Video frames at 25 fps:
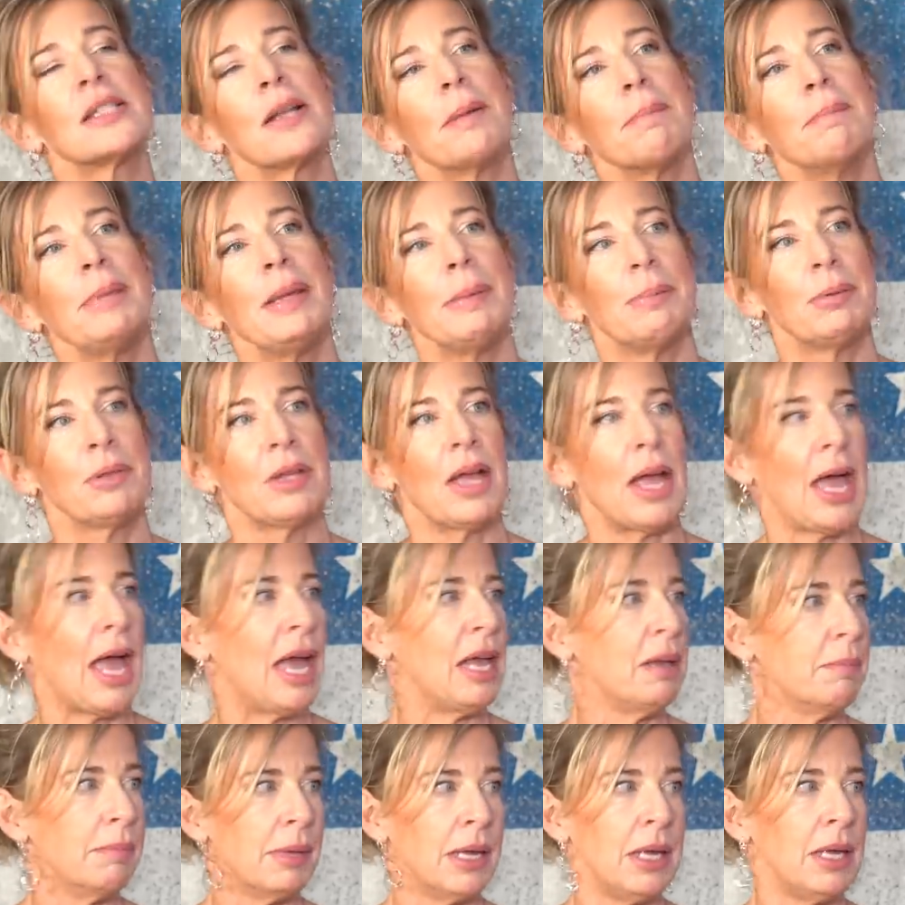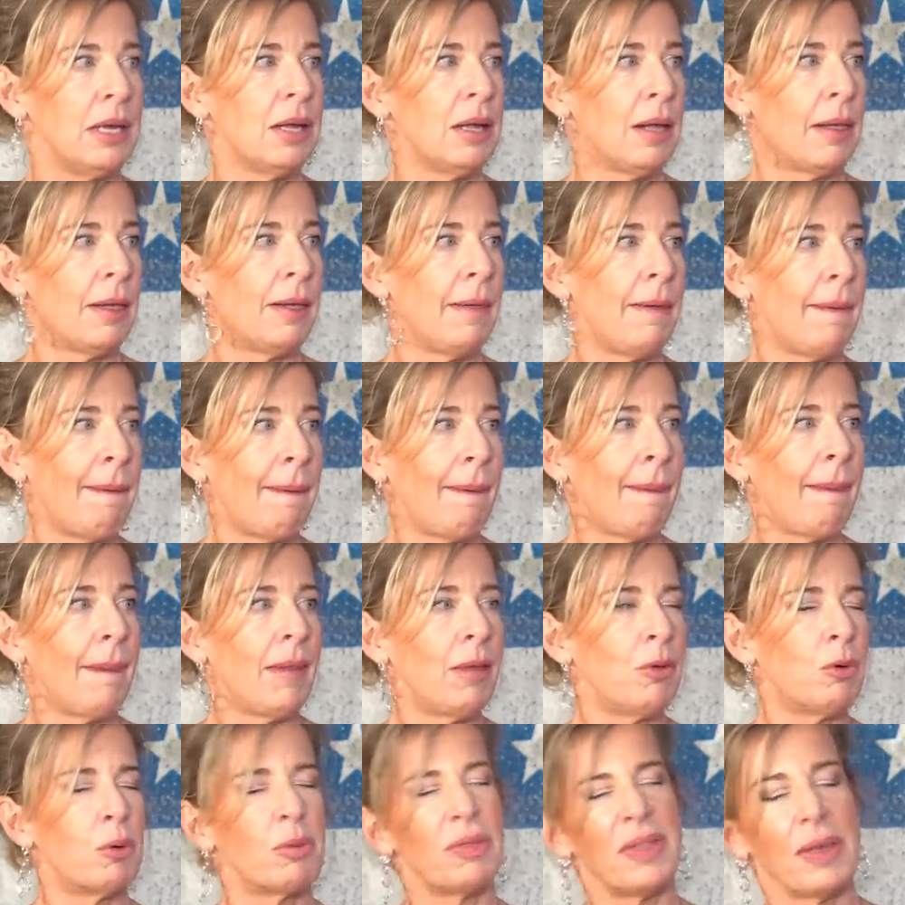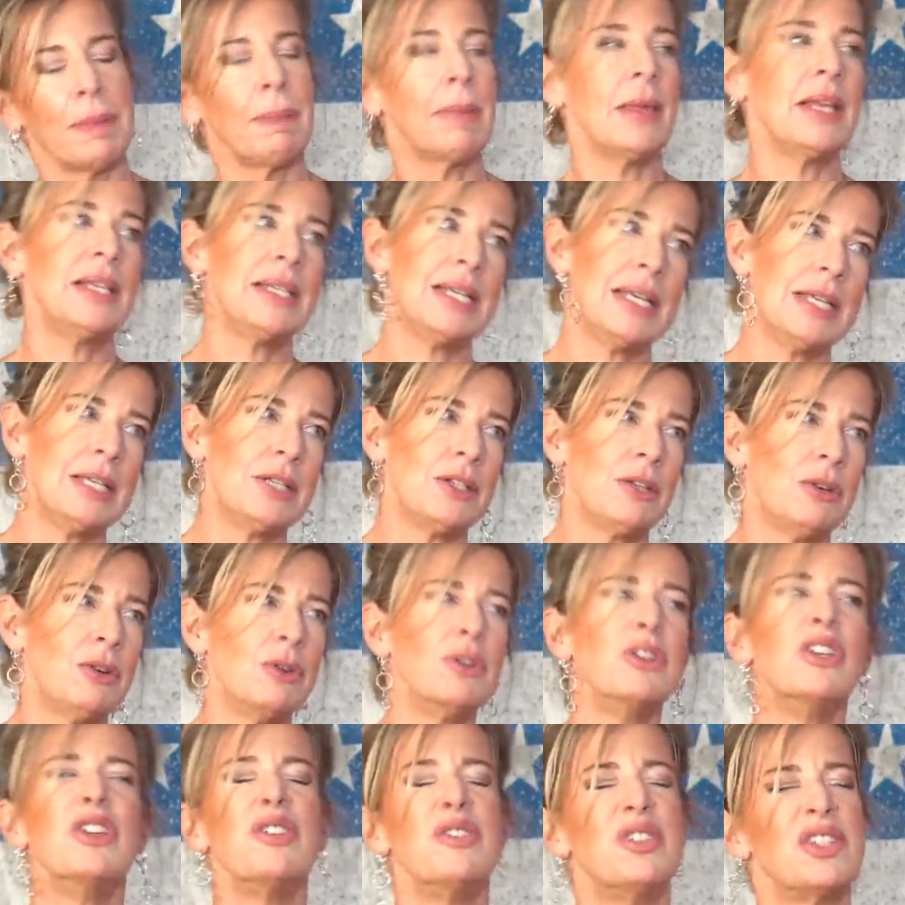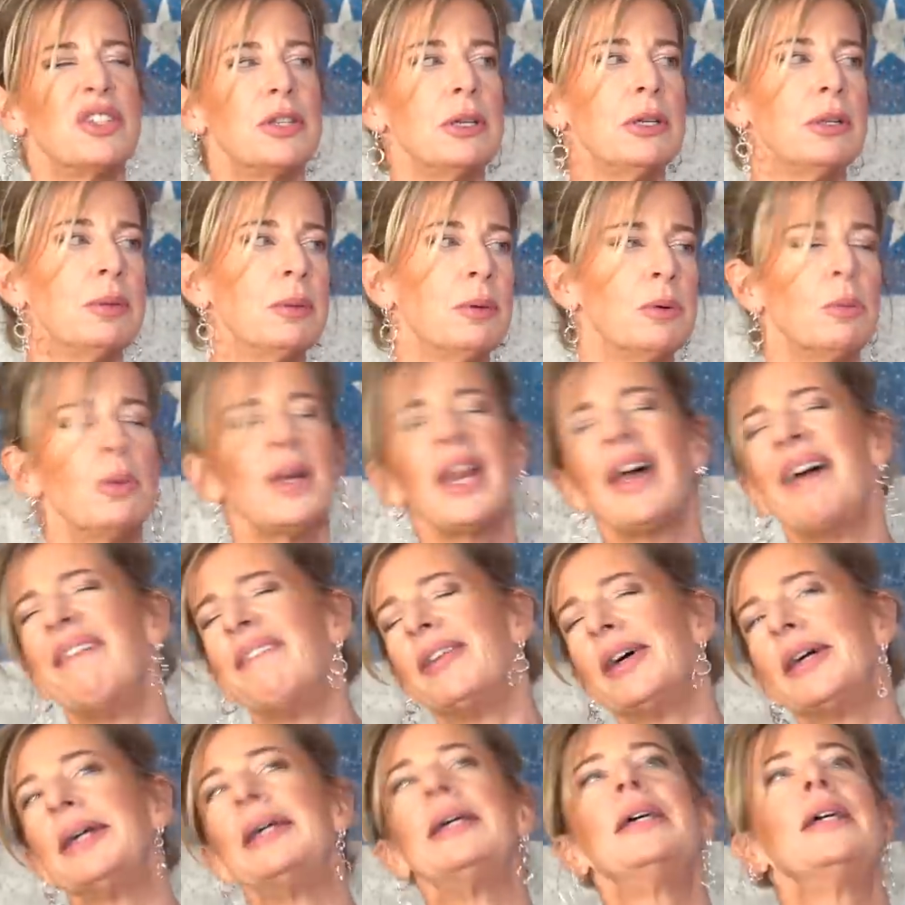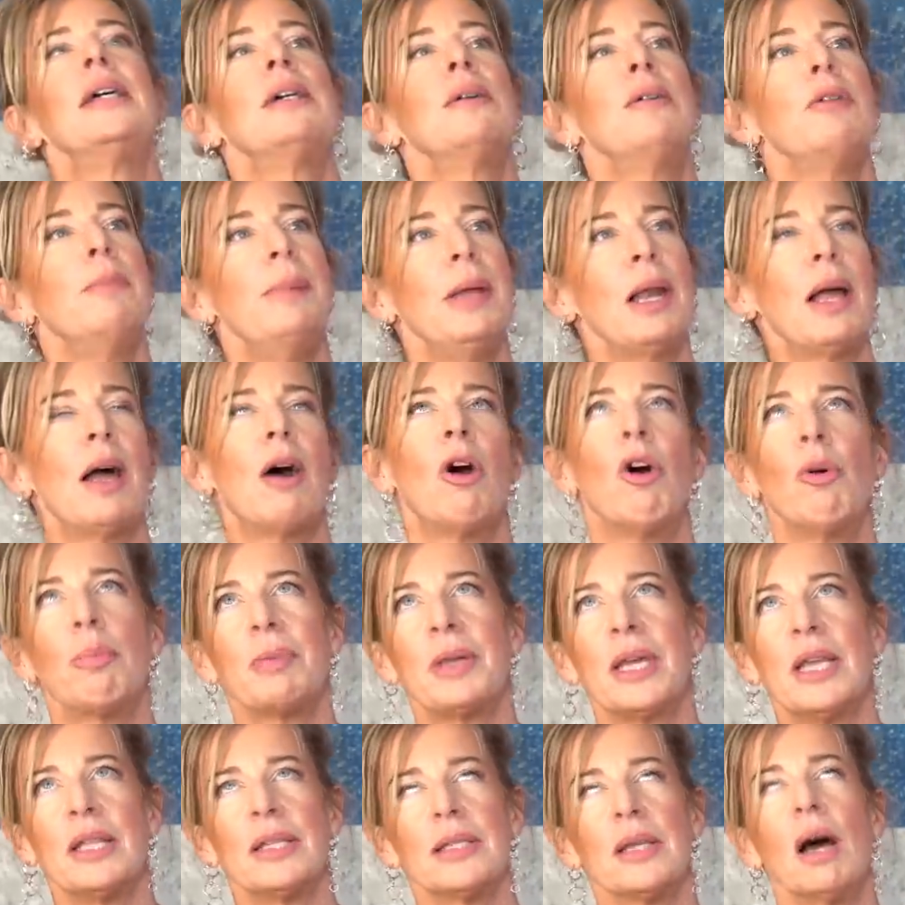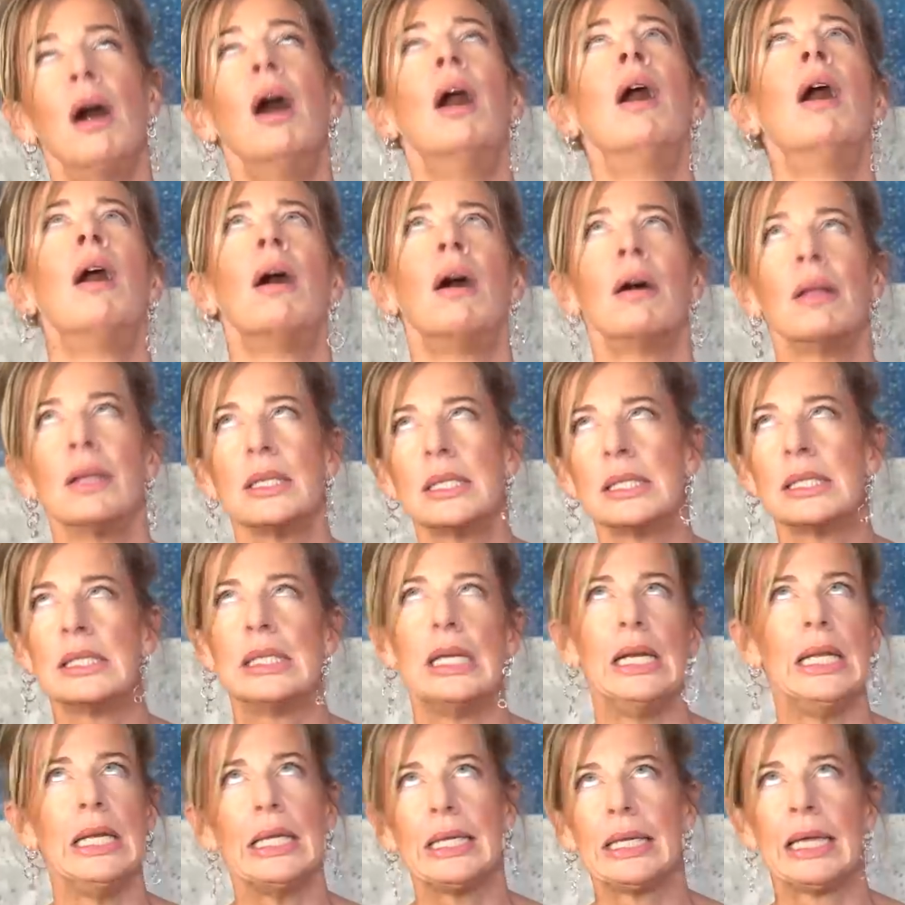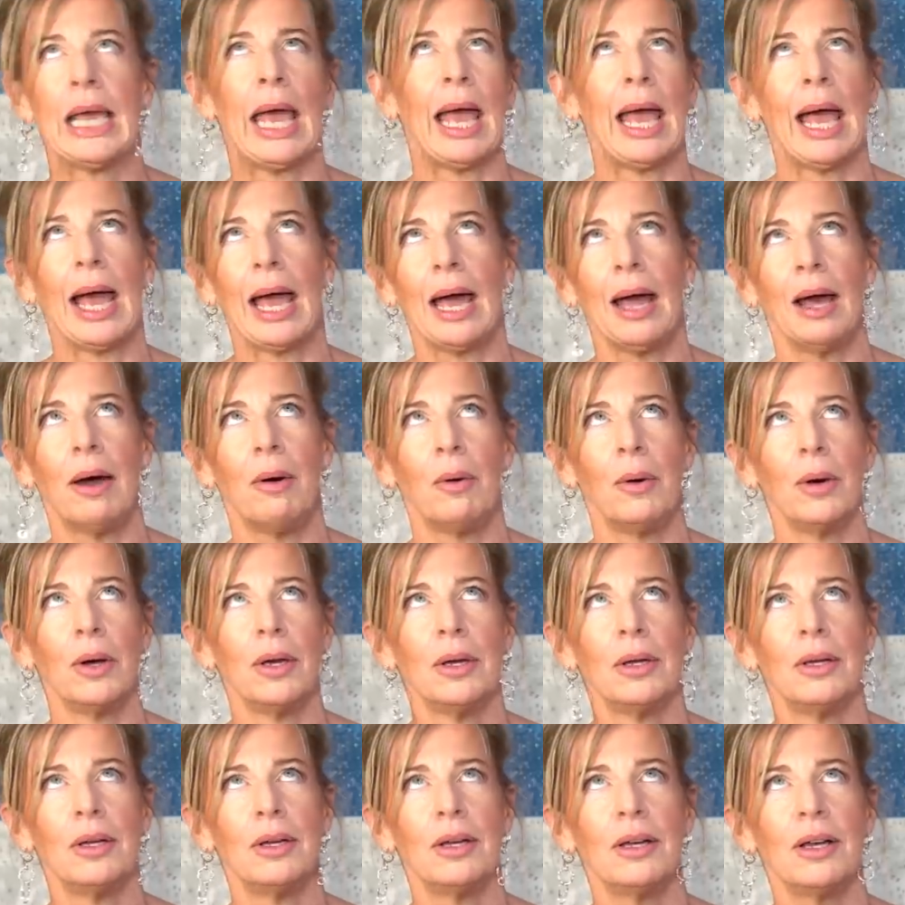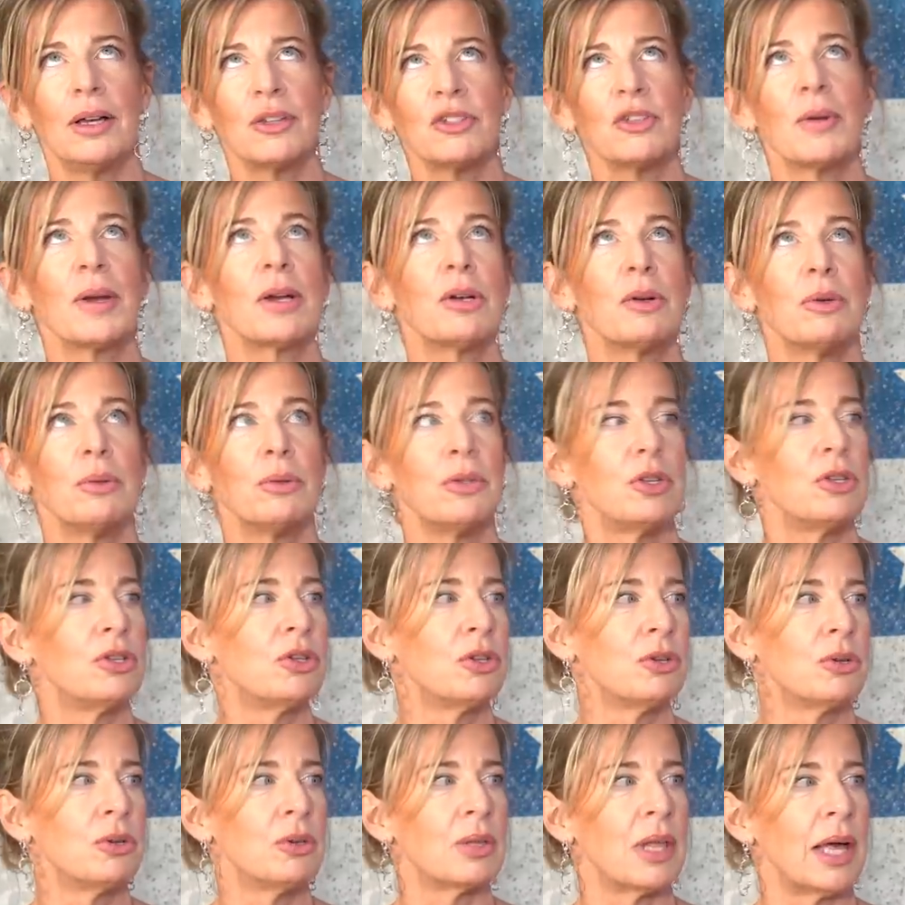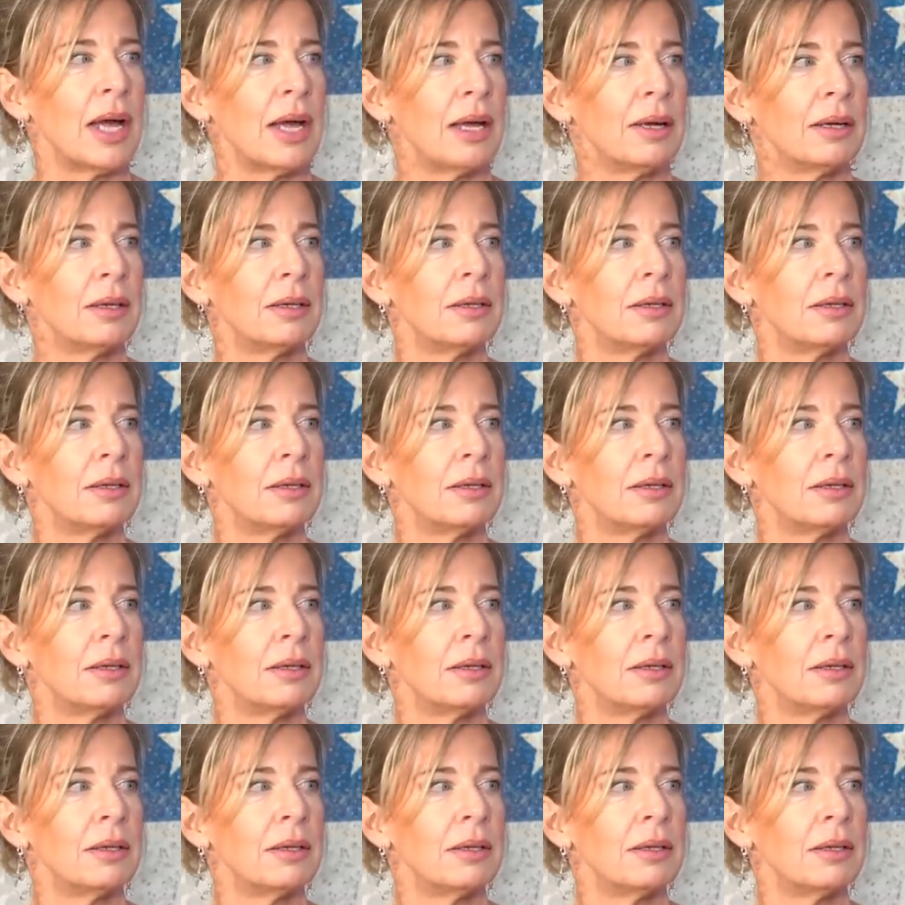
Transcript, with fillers: some people that hate me or think they did or used to, whatever, will be like, Hopkins, oh, the silly cow. So I called the tour that.